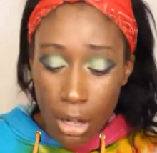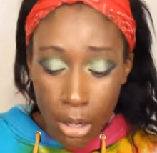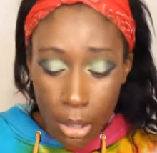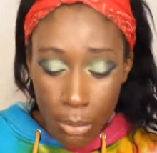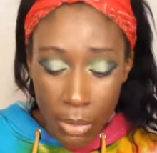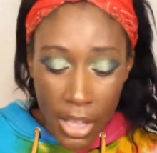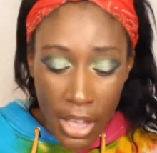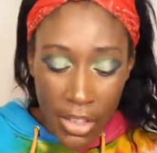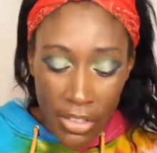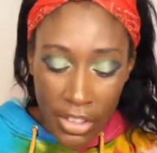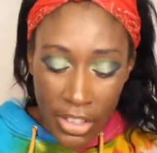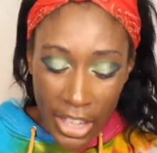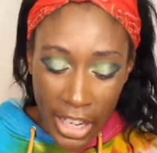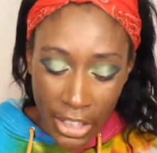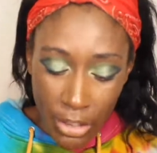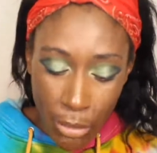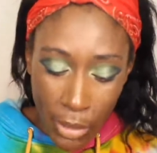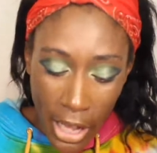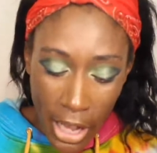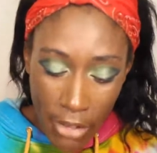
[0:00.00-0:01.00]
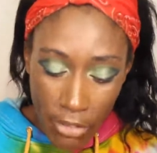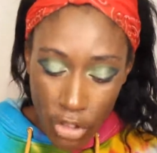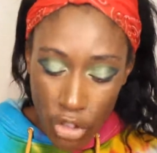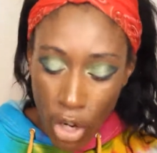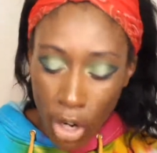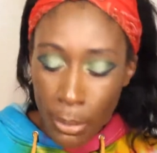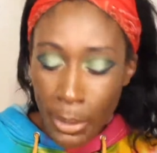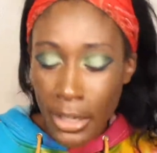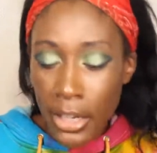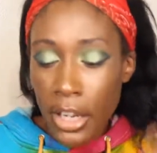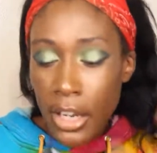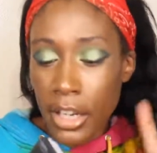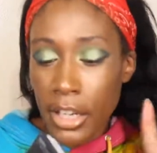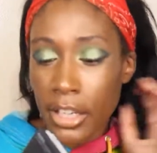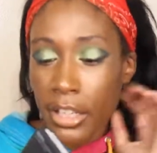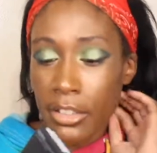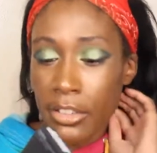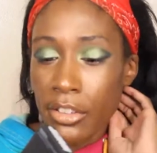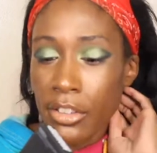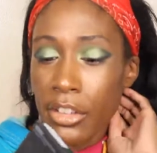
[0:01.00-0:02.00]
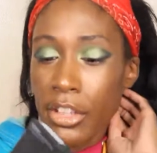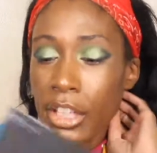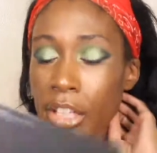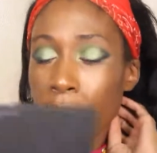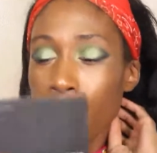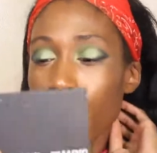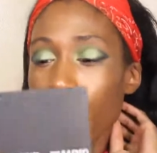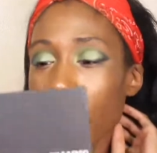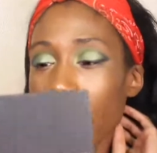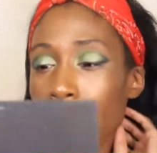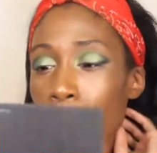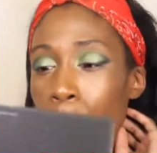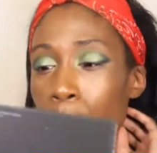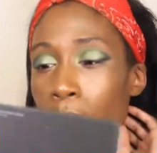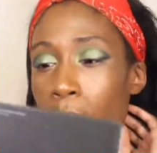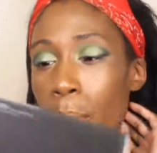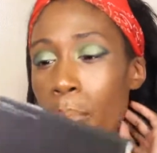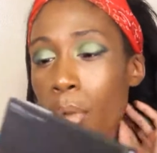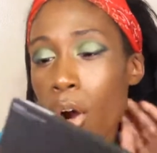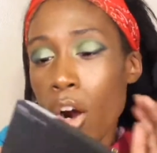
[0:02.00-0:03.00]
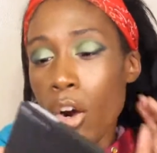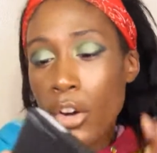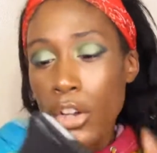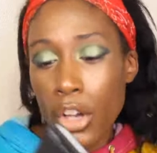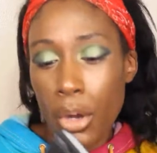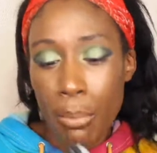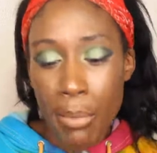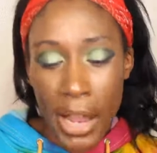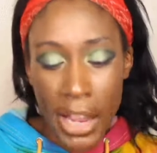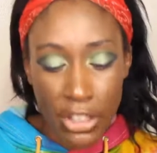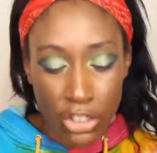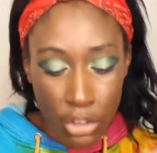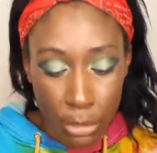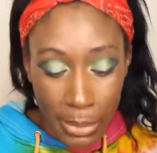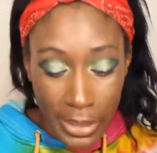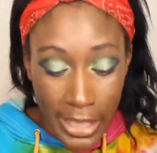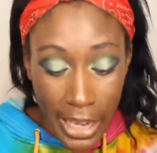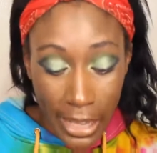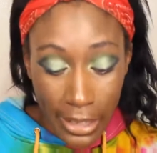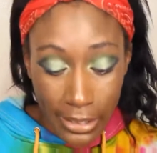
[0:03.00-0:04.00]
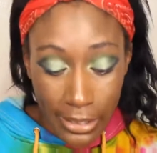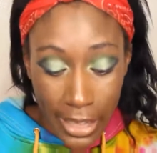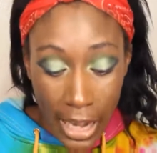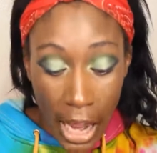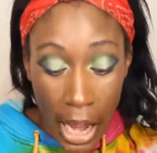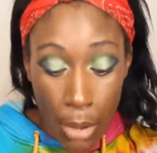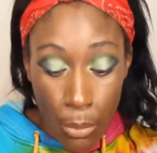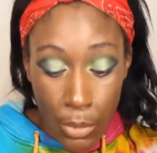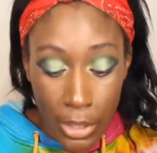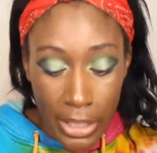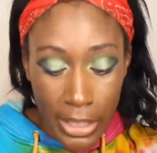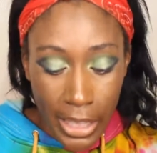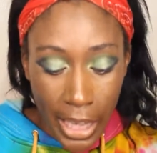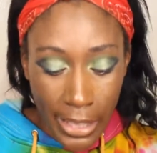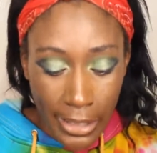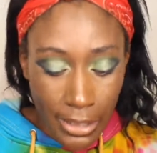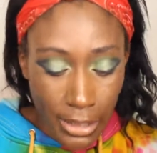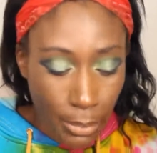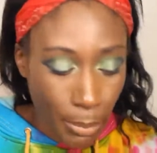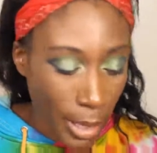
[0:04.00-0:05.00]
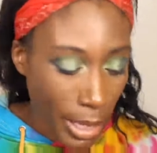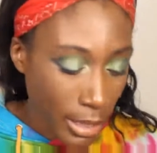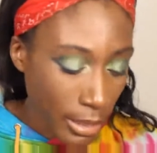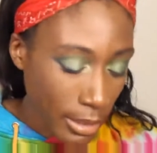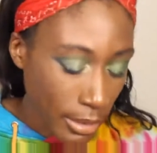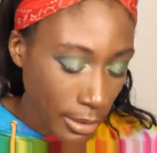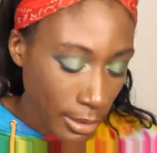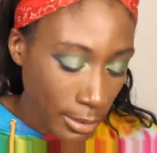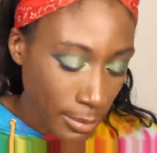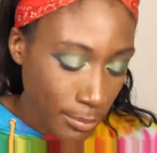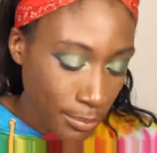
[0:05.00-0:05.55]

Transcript: Um, the next one I have to talk about is the Makeup by Mario Master Metallics. Now, I really like this palette.